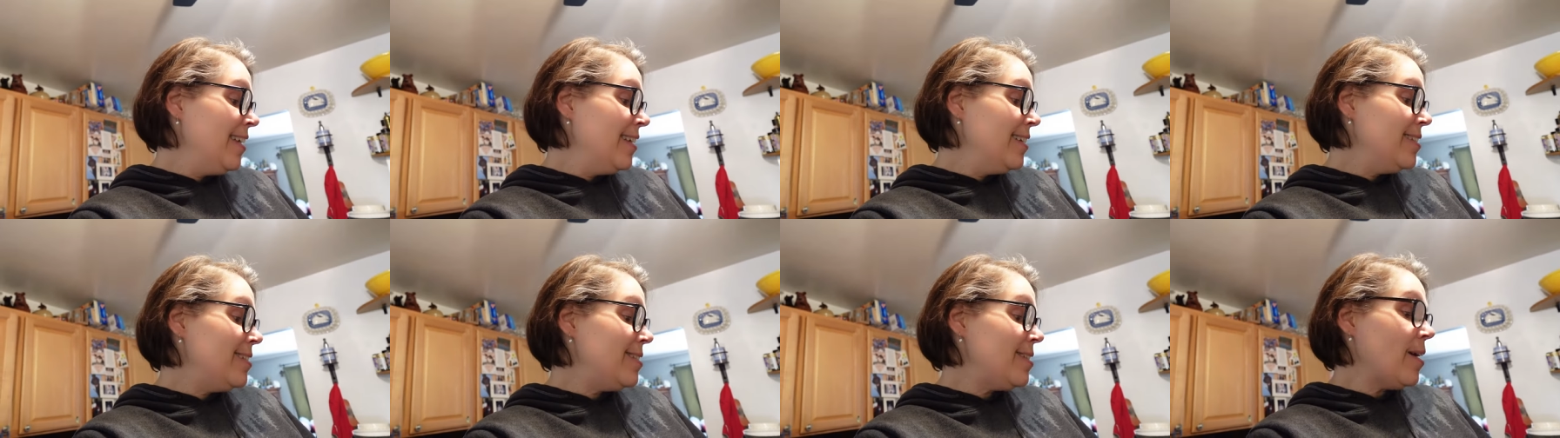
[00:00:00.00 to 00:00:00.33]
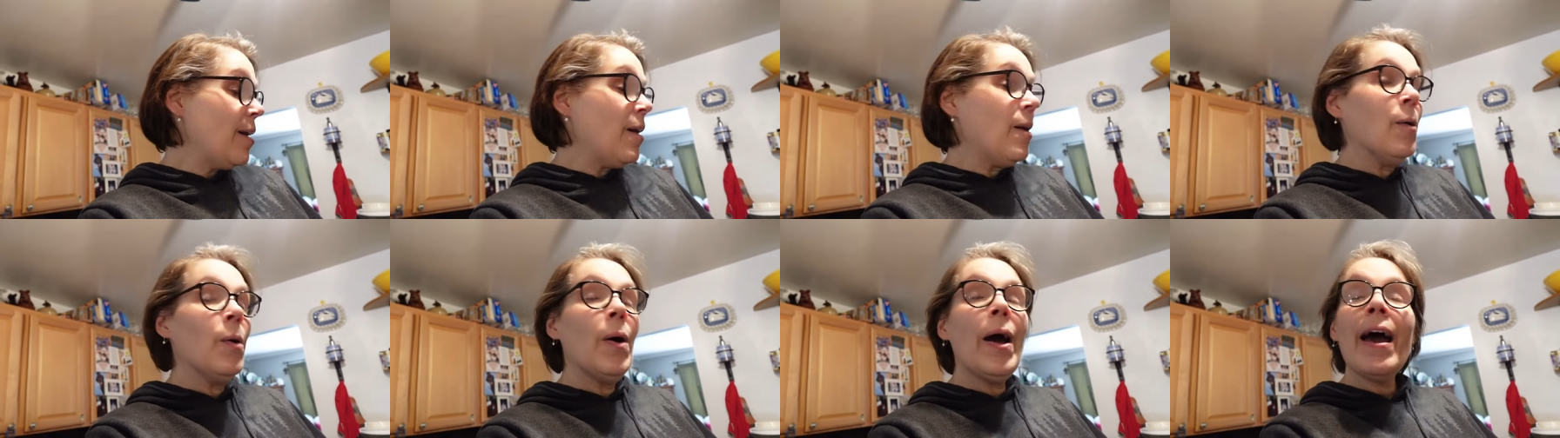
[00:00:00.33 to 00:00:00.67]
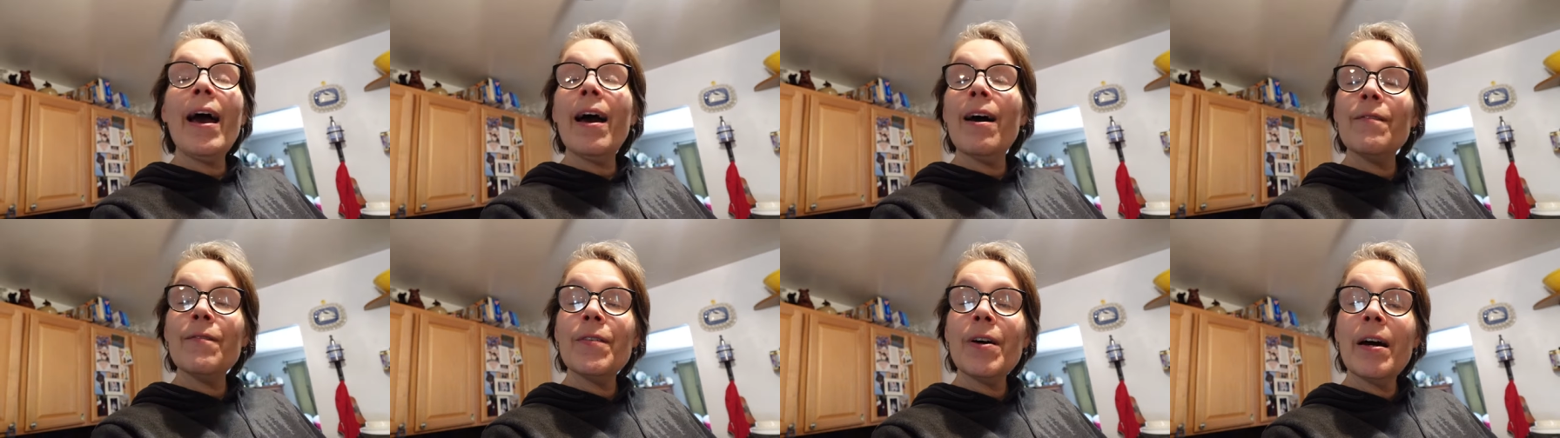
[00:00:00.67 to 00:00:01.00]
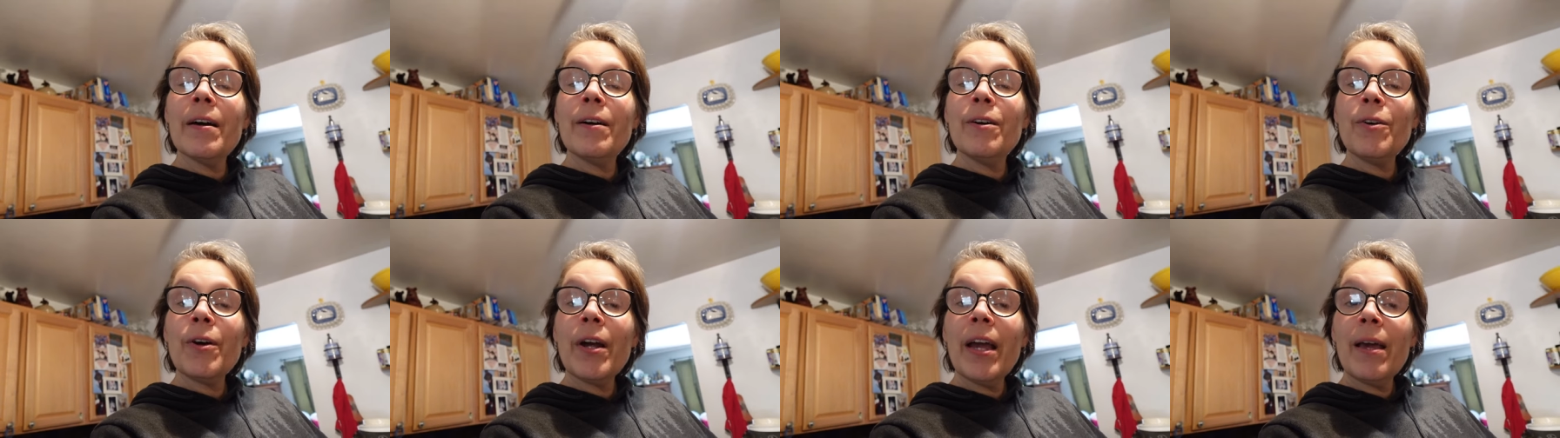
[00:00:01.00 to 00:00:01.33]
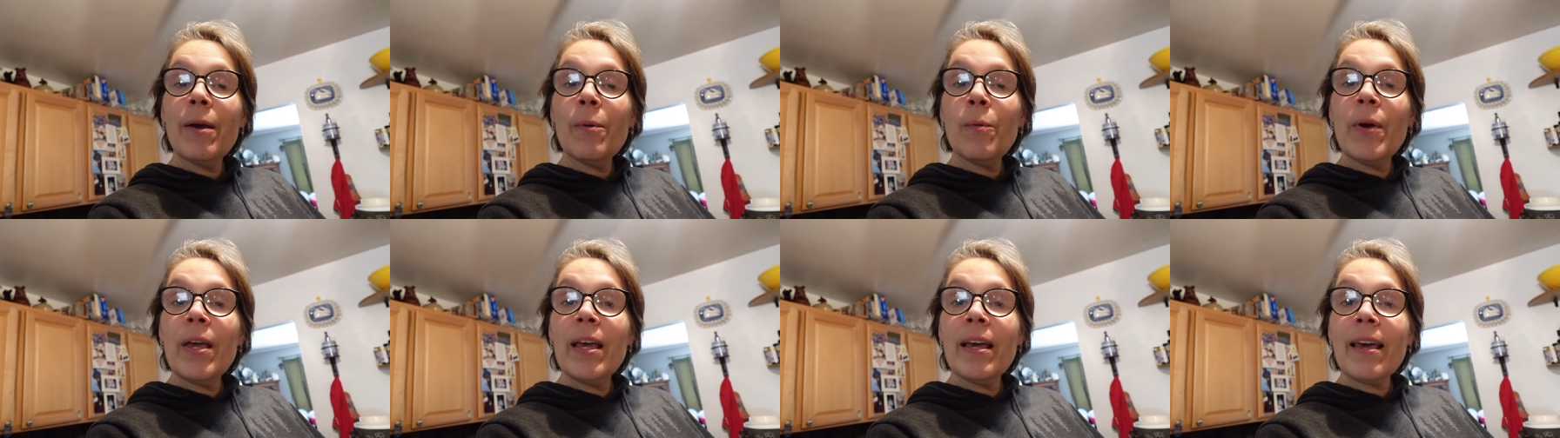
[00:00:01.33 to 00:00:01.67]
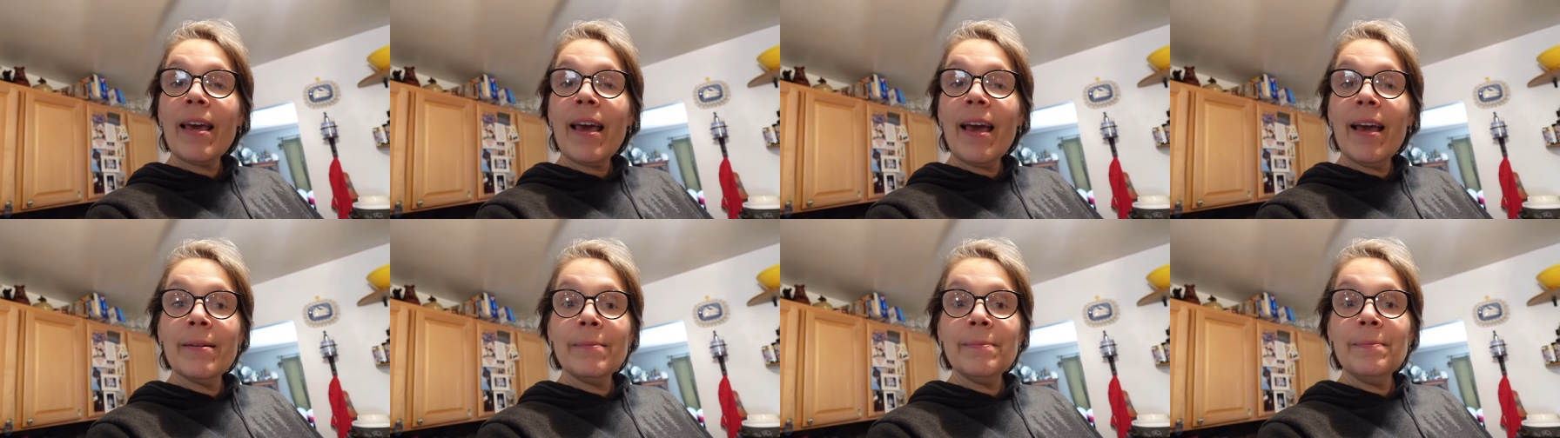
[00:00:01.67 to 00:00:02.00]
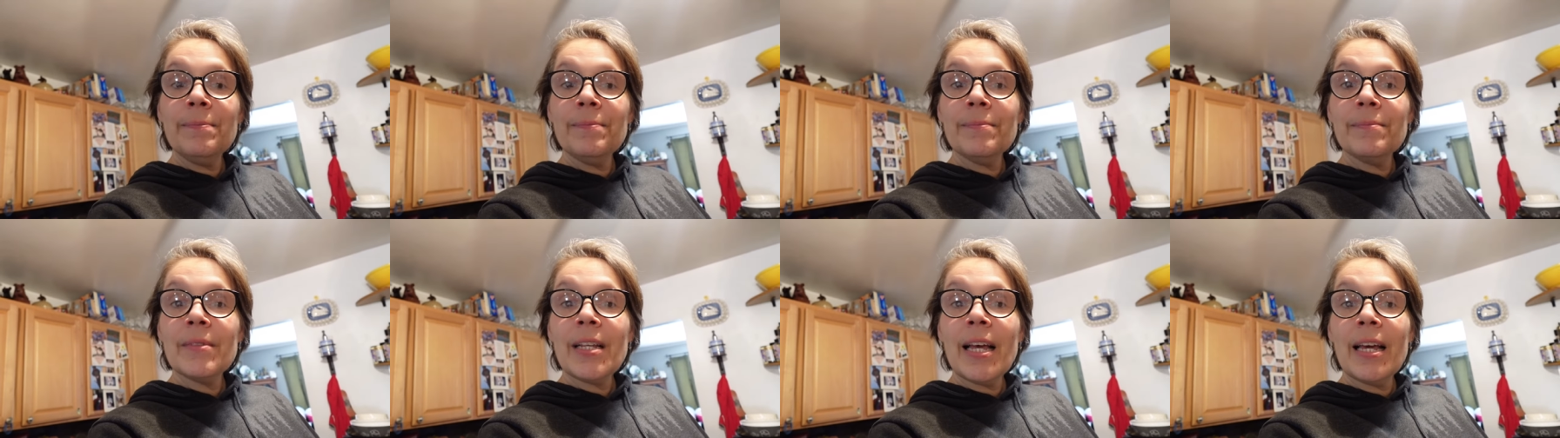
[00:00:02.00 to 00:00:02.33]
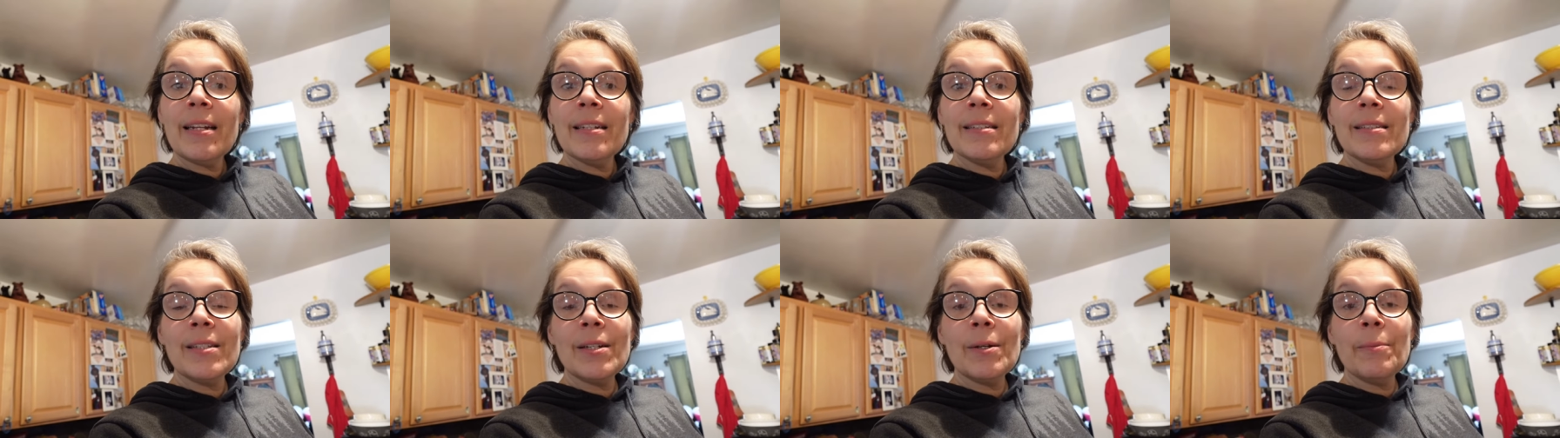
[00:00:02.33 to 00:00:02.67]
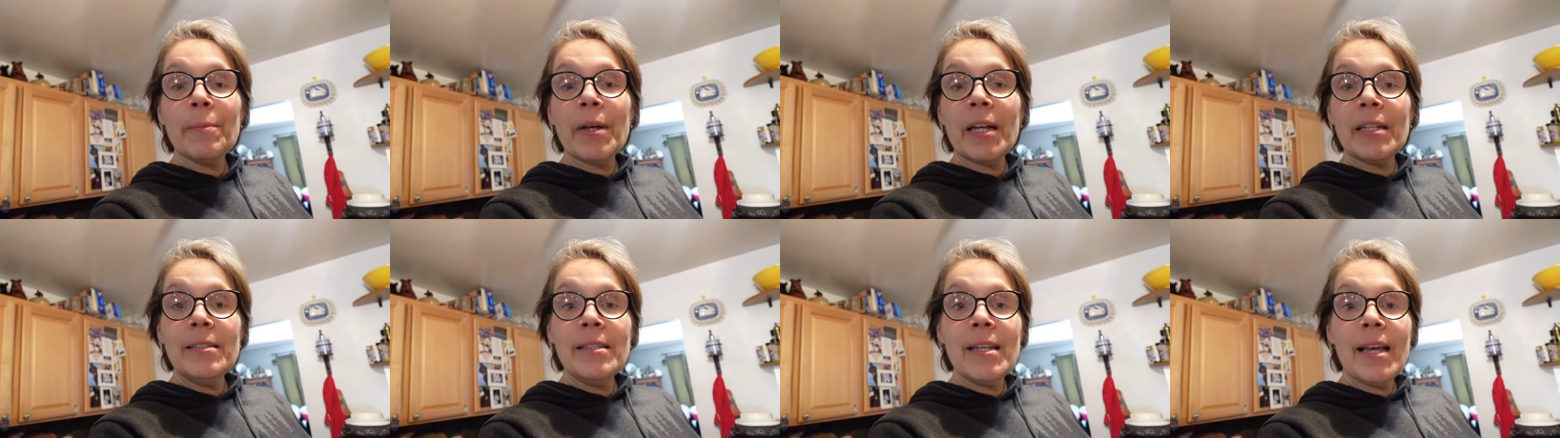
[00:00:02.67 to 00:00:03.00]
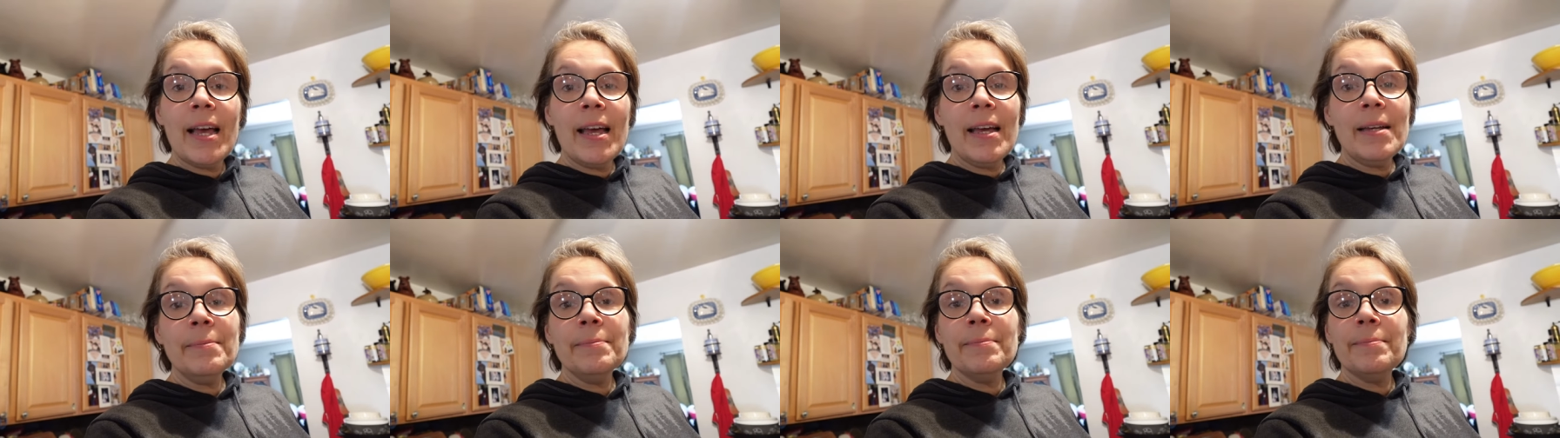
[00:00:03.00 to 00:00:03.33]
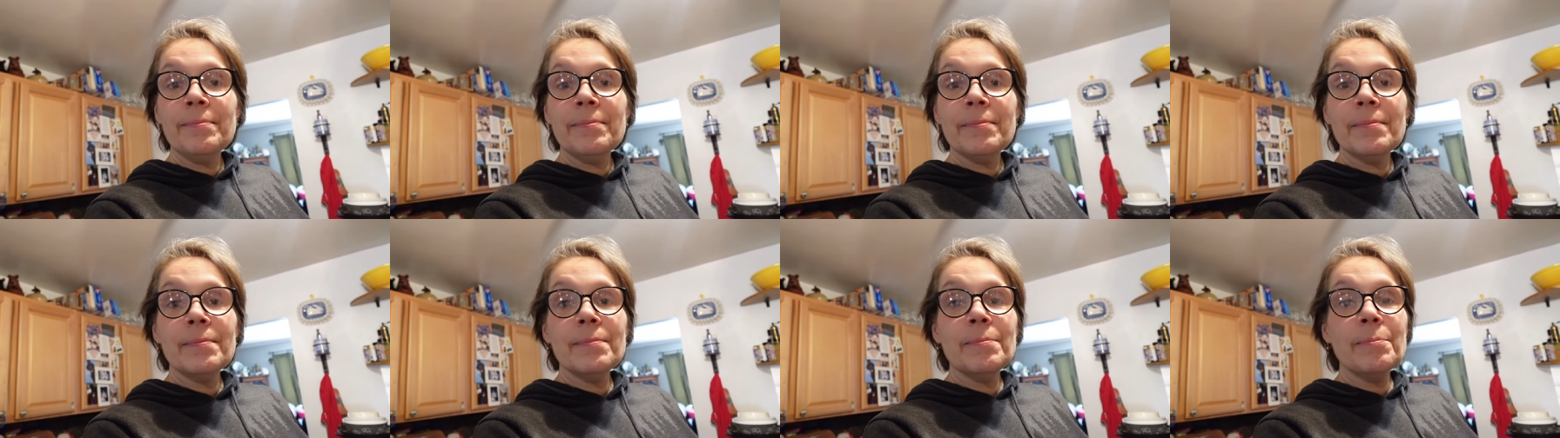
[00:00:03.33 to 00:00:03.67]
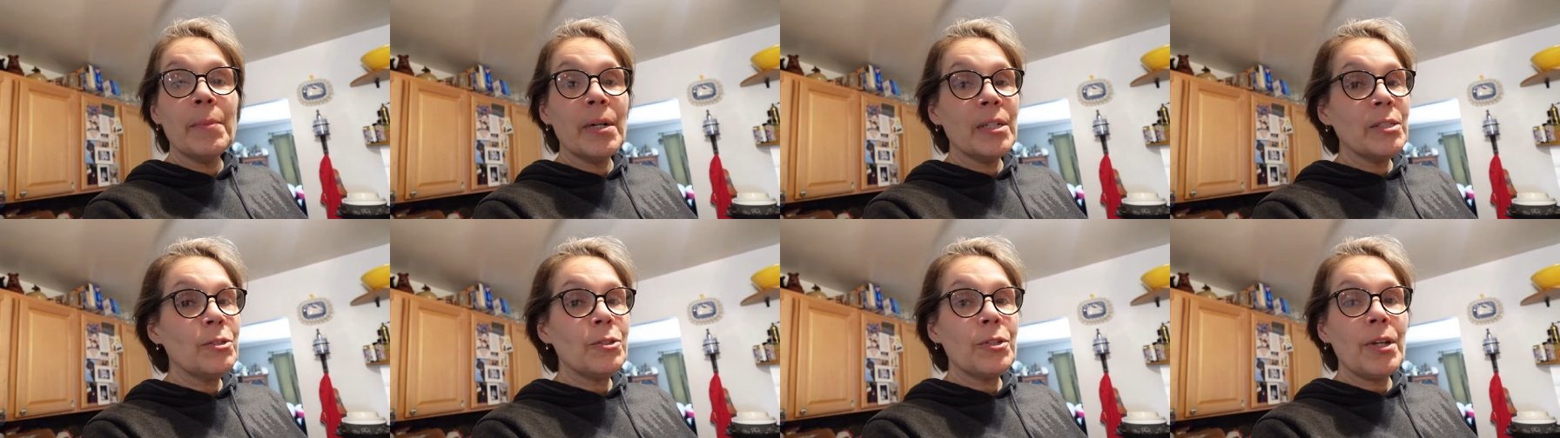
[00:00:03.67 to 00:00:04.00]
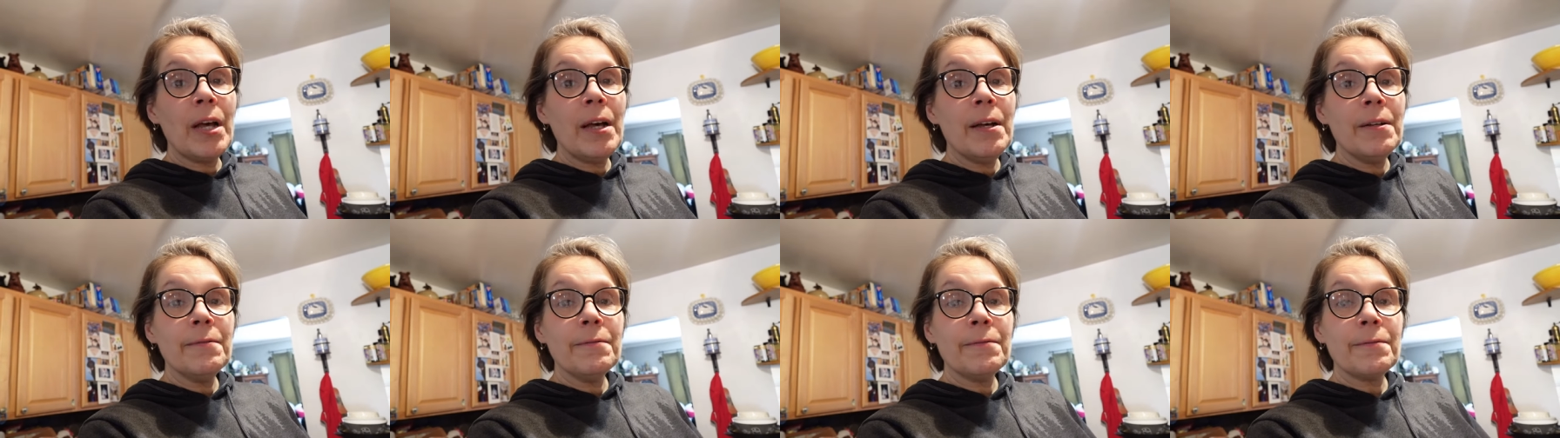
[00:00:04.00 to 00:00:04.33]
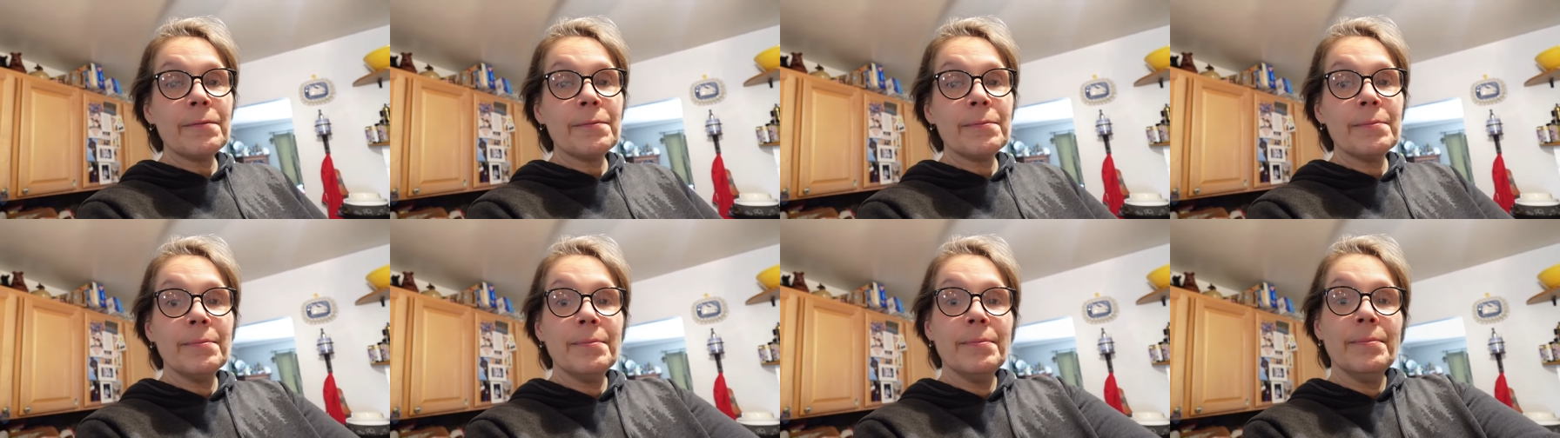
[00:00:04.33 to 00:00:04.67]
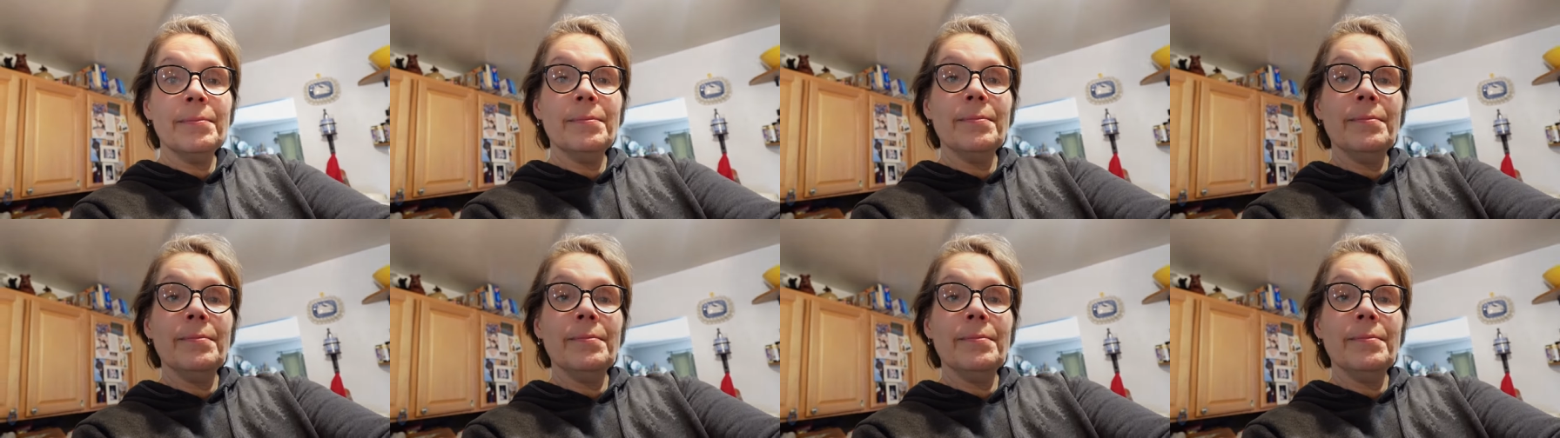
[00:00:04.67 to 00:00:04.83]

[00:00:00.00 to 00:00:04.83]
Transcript: So have a great weekend, and until Monday, much love.